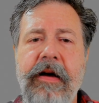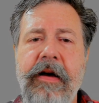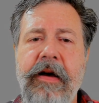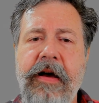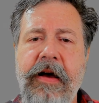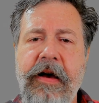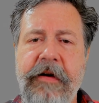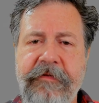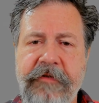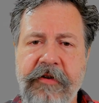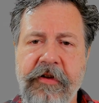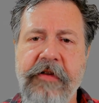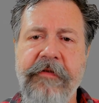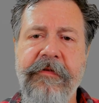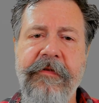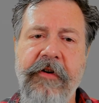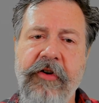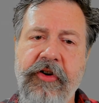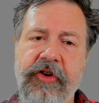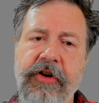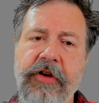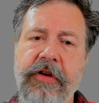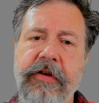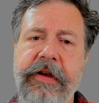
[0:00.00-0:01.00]
After the
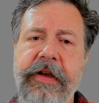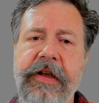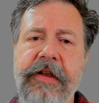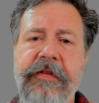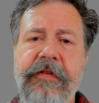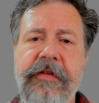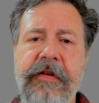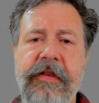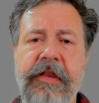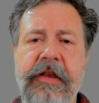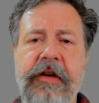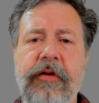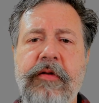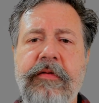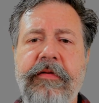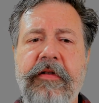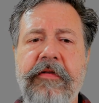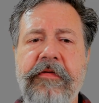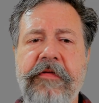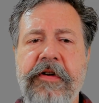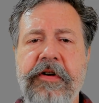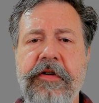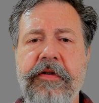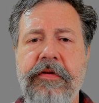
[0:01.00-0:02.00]
functional needs in the
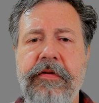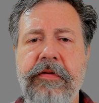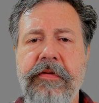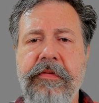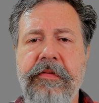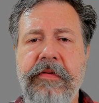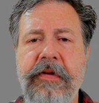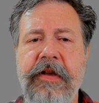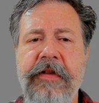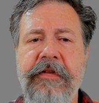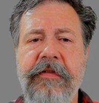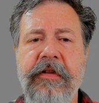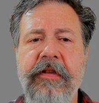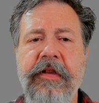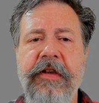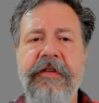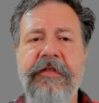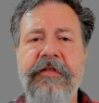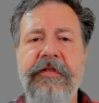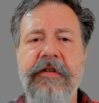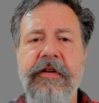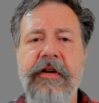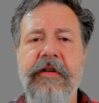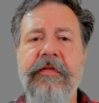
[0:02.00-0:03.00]
overview is a
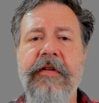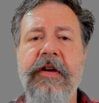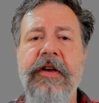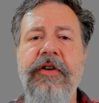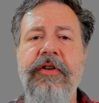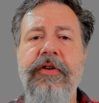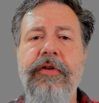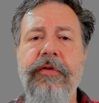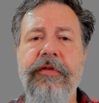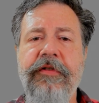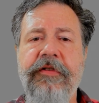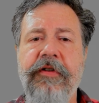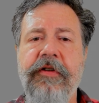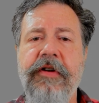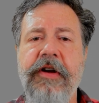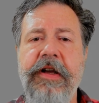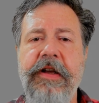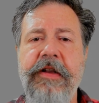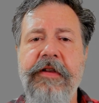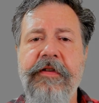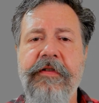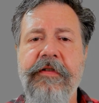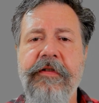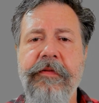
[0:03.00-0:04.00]
list of user
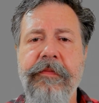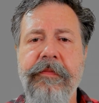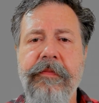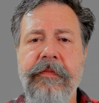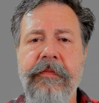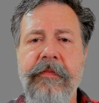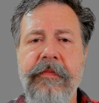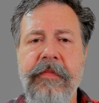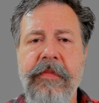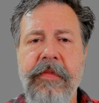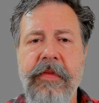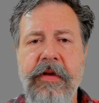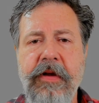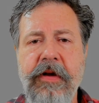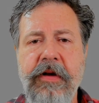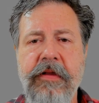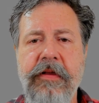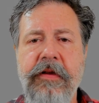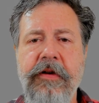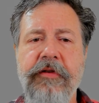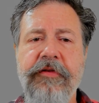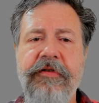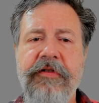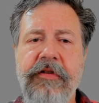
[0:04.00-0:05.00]
needs.
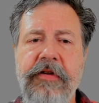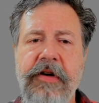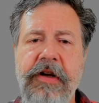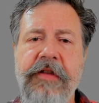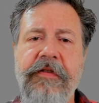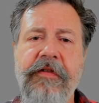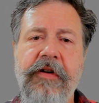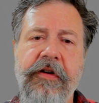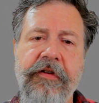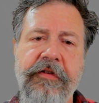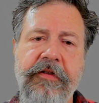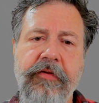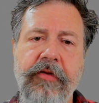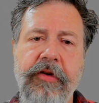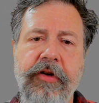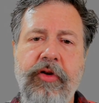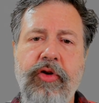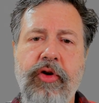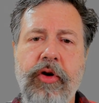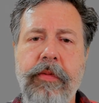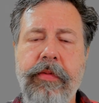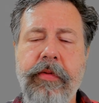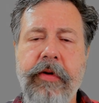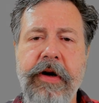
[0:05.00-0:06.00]
The user needs also
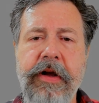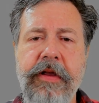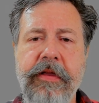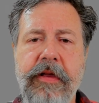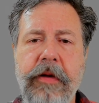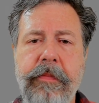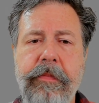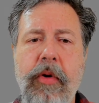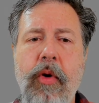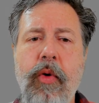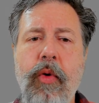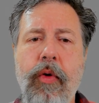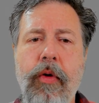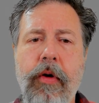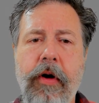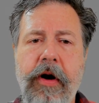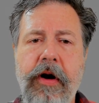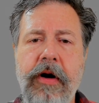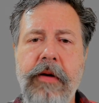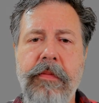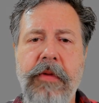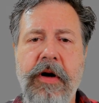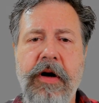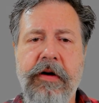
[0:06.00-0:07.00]
incorporate the
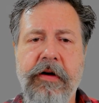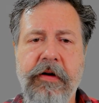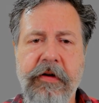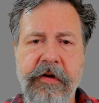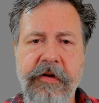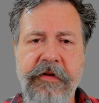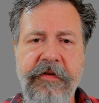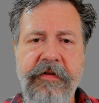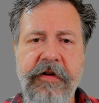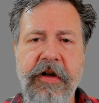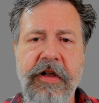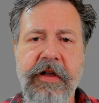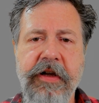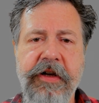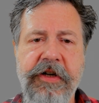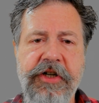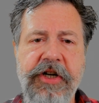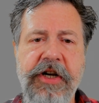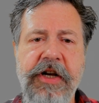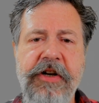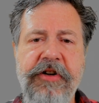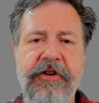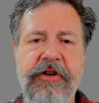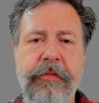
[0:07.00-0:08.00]
POUR model, slightly
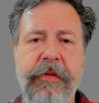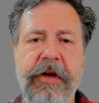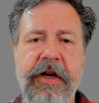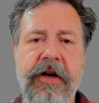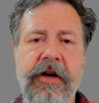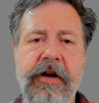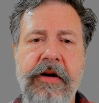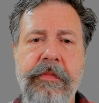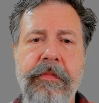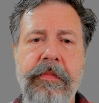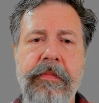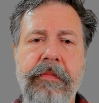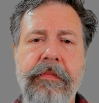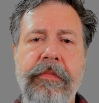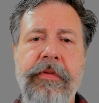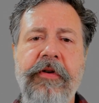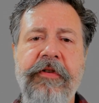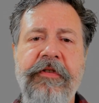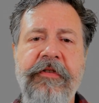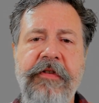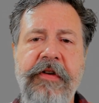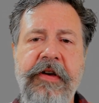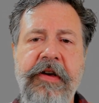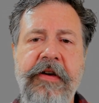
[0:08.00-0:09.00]
changed to become
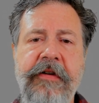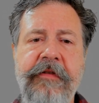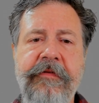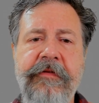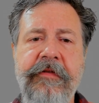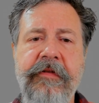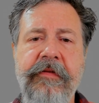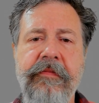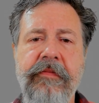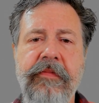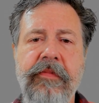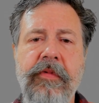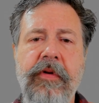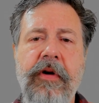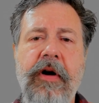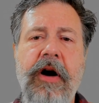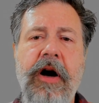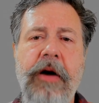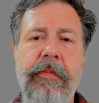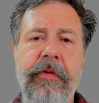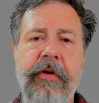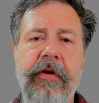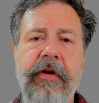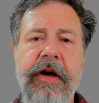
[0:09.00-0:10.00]
perceive,
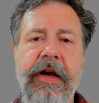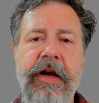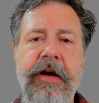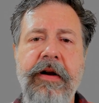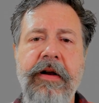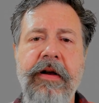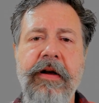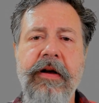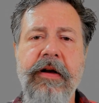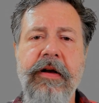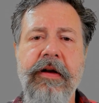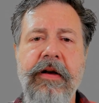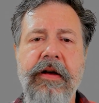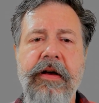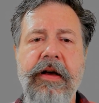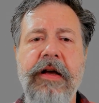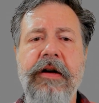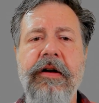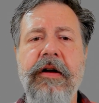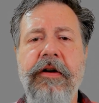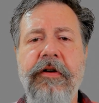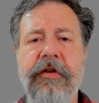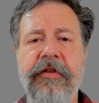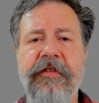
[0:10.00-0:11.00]
operate,
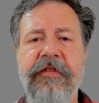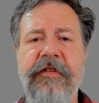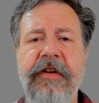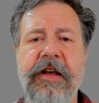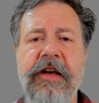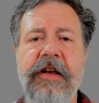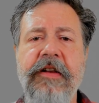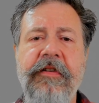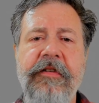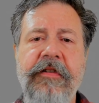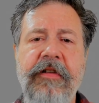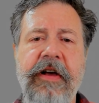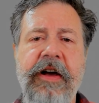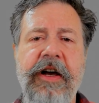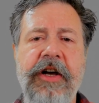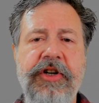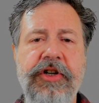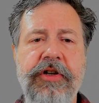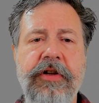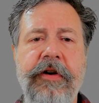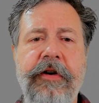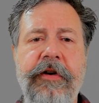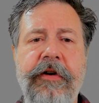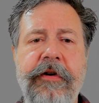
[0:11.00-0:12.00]
and
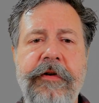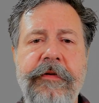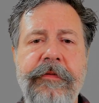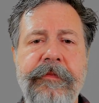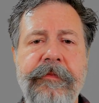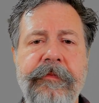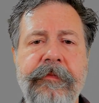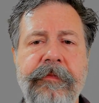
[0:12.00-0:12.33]
understand/learn.